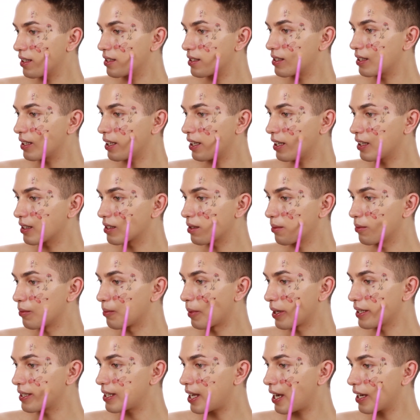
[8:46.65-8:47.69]
see some of
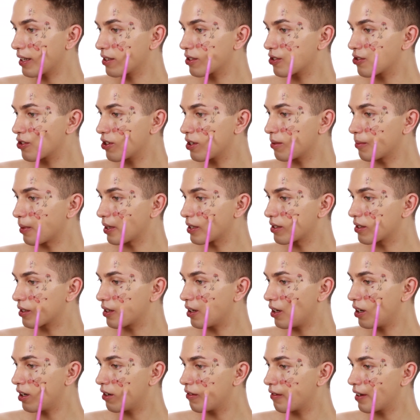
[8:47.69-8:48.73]
my texture and my
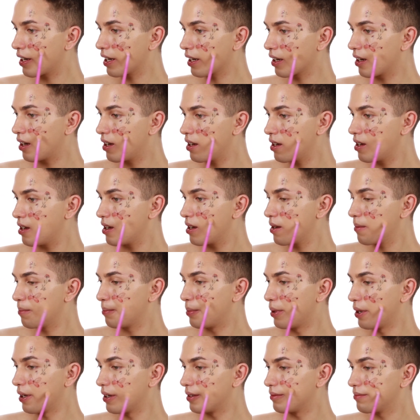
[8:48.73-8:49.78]
scarring,
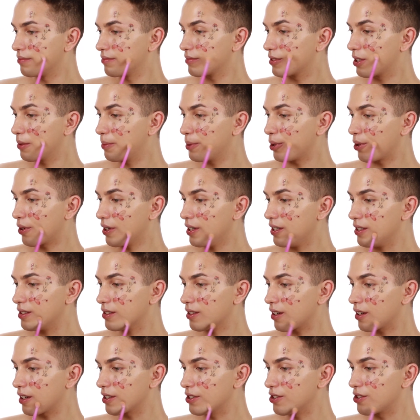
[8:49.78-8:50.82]
but to be
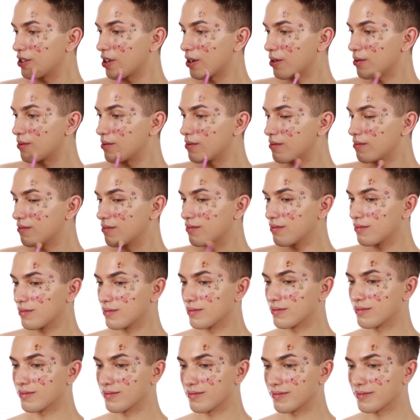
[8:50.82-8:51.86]
honest, I don't
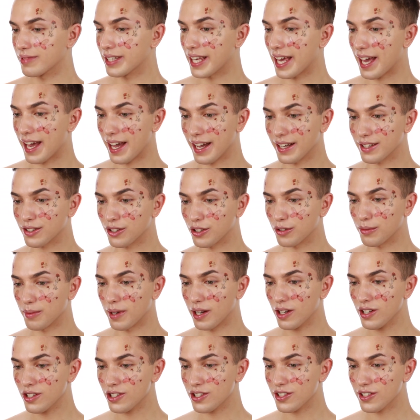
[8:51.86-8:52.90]
care too
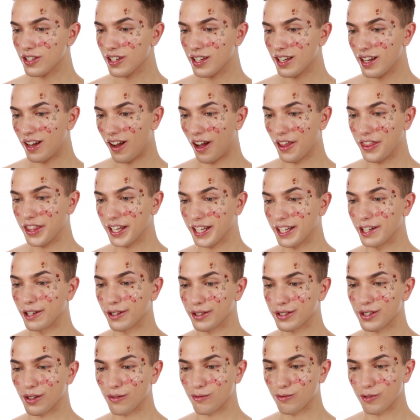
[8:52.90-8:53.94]
much. I think it
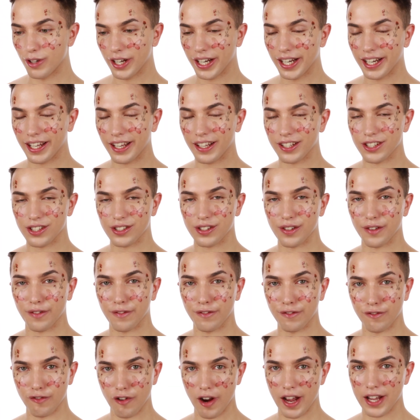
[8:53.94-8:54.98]
looks really just
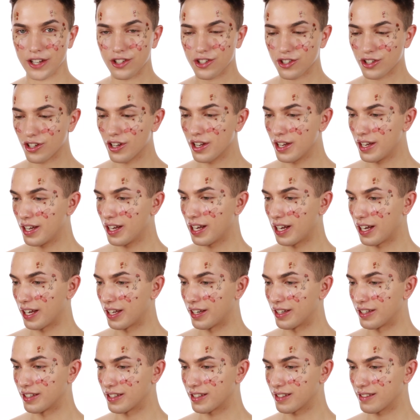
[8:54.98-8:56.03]
fresh
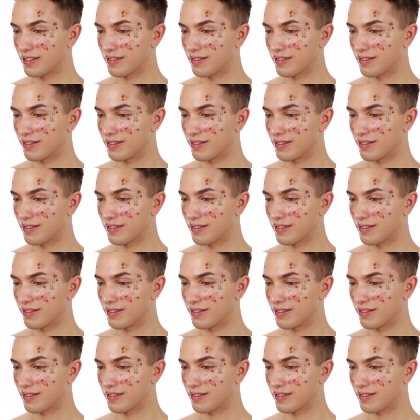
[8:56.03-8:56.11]
and